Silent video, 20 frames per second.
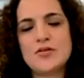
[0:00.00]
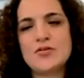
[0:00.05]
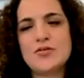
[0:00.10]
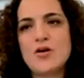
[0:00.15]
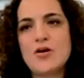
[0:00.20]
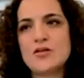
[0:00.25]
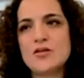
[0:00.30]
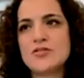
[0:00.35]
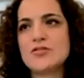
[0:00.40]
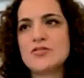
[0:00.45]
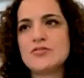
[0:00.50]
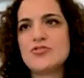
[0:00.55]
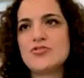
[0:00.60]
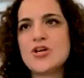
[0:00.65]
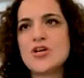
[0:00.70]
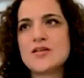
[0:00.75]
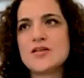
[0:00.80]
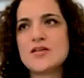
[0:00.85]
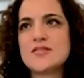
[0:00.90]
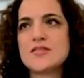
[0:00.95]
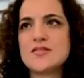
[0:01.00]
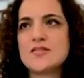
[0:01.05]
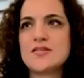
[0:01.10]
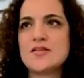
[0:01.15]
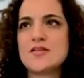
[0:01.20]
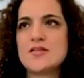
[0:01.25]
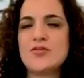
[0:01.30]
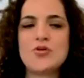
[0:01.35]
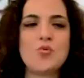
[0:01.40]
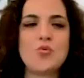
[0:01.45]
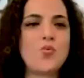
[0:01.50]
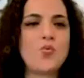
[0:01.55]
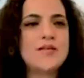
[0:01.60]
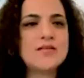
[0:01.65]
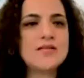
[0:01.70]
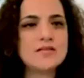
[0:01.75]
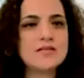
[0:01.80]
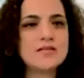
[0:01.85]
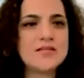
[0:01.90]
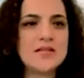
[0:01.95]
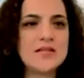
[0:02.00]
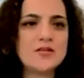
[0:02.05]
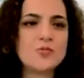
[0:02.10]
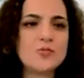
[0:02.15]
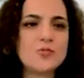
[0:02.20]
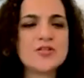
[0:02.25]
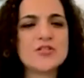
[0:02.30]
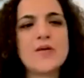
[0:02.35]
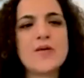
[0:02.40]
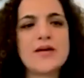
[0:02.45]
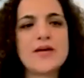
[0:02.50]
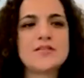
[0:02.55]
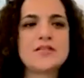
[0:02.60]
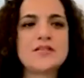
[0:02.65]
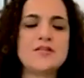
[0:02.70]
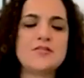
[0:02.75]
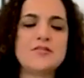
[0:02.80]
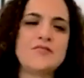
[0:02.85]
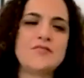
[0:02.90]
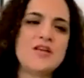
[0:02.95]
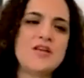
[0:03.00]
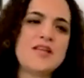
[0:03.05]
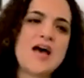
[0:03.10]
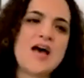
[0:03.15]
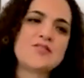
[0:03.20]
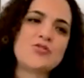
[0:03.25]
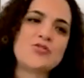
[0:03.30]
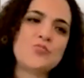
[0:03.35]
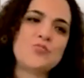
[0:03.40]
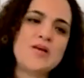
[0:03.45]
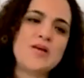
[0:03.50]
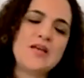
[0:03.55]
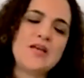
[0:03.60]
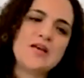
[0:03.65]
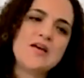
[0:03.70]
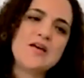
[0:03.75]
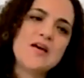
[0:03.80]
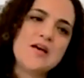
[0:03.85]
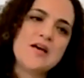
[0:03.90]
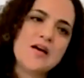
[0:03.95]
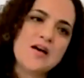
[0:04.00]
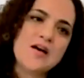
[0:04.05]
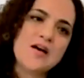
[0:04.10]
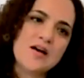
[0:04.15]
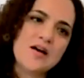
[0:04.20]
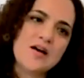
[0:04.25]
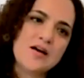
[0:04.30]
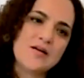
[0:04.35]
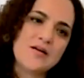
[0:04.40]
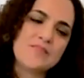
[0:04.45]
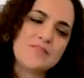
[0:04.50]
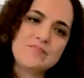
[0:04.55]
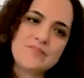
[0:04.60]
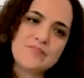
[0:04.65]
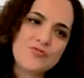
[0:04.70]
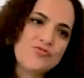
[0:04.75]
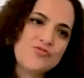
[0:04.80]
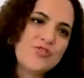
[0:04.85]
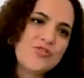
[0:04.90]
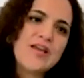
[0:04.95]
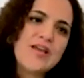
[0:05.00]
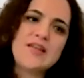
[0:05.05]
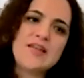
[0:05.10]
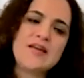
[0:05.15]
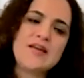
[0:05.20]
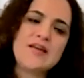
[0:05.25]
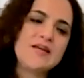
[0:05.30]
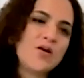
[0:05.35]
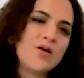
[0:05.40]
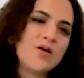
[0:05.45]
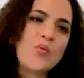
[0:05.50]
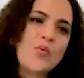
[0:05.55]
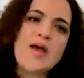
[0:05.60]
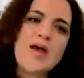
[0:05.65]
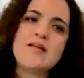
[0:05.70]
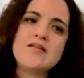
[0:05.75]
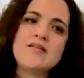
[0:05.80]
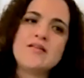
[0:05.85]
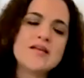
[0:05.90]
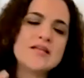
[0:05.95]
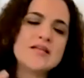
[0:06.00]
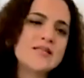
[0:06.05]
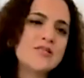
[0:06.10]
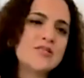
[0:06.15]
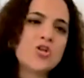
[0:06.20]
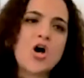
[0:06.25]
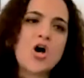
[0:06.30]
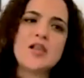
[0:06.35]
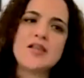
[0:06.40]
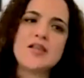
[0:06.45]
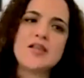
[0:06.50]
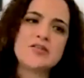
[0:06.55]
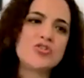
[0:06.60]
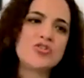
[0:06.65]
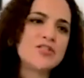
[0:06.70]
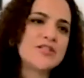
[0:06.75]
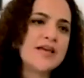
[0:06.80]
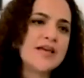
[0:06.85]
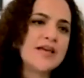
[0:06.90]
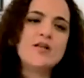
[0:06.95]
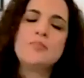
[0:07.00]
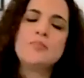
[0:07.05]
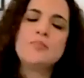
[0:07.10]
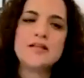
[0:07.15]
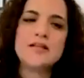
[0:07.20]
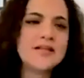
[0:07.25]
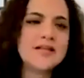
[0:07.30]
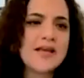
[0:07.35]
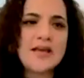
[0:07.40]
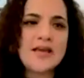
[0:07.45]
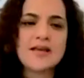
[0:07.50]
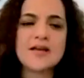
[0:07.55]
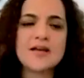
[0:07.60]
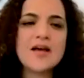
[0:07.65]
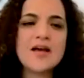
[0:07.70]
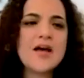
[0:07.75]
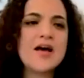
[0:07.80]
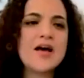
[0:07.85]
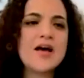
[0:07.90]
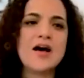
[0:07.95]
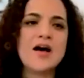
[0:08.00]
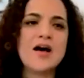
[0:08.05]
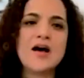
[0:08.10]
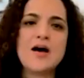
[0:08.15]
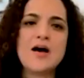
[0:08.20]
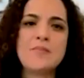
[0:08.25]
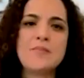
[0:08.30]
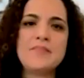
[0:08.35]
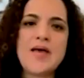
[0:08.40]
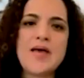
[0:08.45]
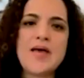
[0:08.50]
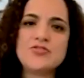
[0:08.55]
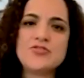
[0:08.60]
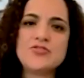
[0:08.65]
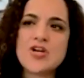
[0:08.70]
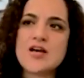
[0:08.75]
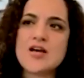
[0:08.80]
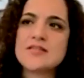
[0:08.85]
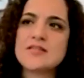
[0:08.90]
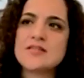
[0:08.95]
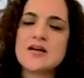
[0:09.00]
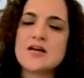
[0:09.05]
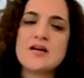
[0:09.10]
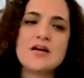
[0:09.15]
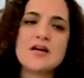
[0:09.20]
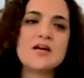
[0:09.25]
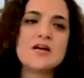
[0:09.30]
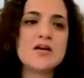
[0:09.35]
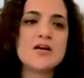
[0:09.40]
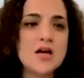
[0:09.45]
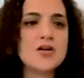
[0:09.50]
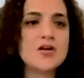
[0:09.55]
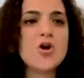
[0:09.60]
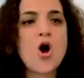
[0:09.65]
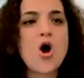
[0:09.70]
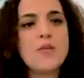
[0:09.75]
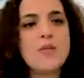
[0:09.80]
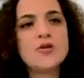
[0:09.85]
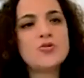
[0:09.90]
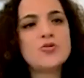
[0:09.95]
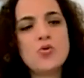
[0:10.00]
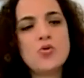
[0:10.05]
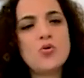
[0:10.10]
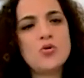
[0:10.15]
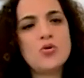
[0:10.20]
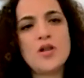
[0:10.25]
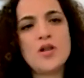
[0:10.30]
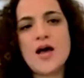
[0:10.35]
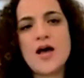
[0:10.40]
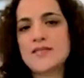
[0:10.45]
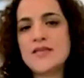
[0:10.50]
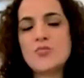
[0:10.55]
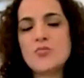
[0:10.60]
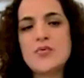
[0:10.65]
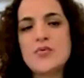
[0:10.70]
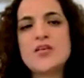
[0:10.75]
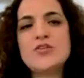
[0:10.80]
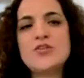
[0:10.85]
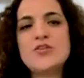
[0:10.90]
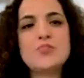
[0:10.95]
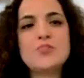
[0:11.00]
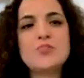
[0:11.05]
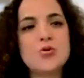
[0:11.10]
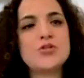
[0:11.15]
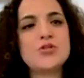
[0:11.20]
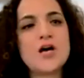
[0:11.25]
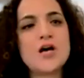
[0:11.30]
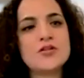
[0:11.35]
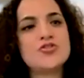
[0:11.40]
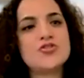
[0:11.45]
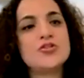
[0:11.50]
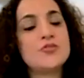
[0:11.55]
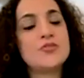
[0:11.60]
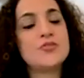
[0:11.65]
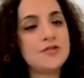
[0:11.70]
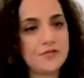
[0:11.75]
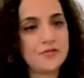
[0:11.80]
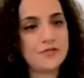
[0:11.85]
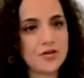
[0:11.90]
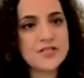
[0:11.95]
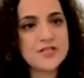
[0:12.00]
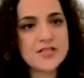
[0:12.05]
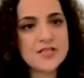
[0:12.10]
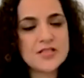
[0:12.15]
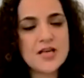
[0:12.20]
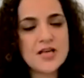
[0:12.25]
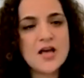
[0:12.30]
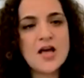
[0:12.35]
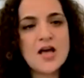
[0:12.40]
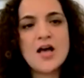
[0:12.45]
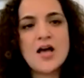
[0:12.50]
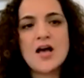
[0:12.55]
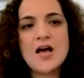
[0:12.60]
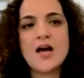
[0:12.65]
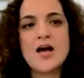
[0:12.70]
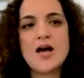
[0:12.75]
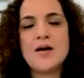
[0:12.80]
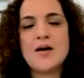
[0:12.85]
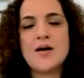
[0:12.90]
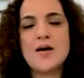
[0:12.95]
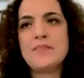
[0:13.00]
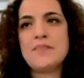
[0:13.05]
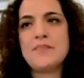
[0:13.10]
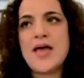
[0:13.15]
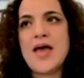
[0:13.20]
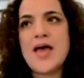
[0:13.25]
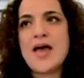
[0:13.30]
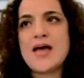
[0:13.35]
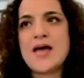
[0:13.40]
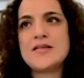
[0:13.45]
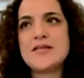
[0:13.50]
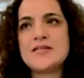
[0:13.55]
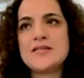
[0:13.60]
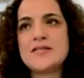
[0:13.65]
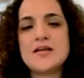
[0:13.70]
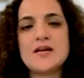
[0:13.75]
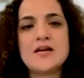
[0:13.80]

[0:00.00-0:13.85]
not just, you know, one single perspective. It has to be training, awareness, knowledge, skill building, and just a common goal. I think we need to put our children first and